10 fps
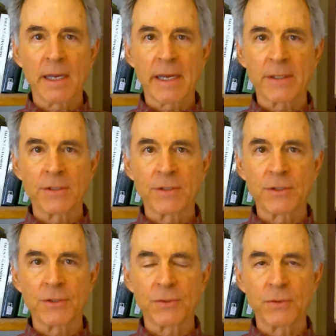and
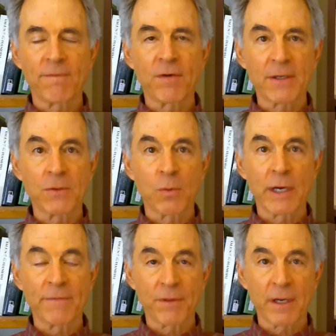to find a
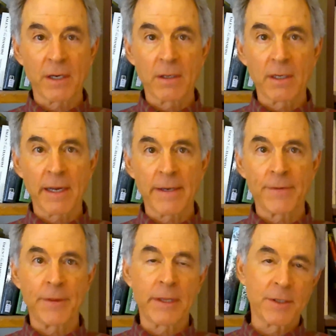wife there
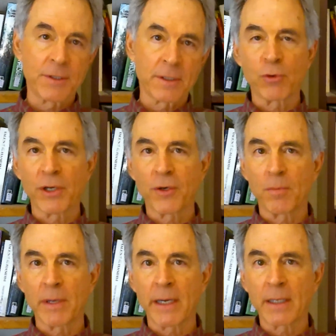and then to bring
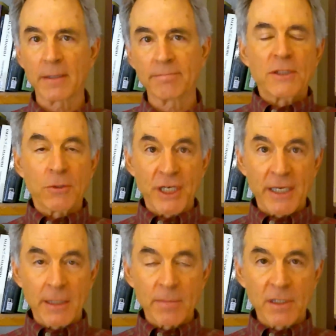her back. So
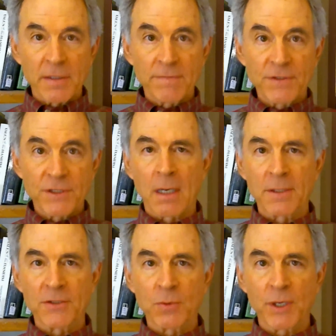Jacob leaves on
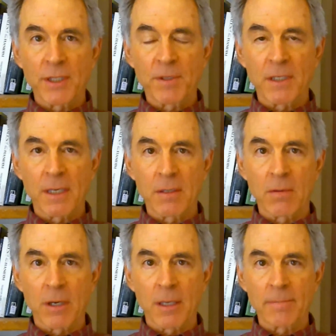his way to Padan
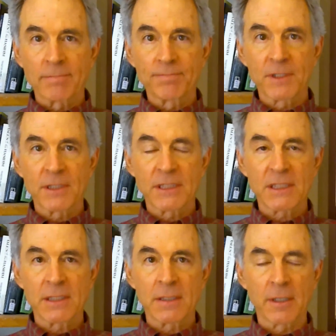Aram to
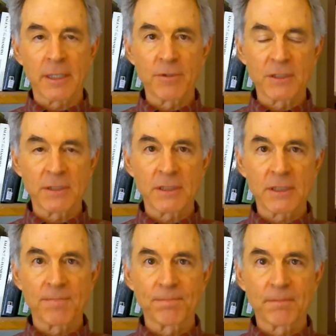see
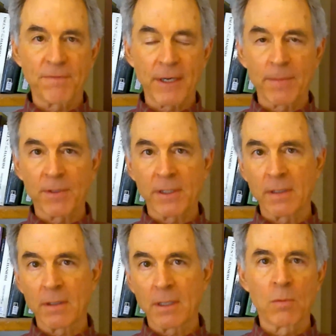Laban's family,
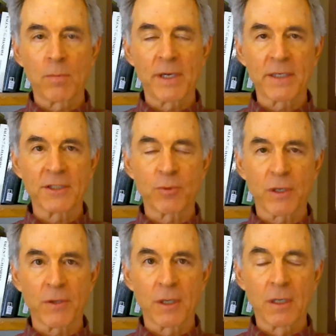Rebekah's
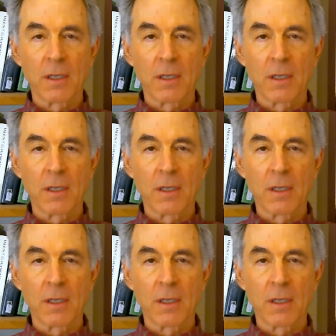brother.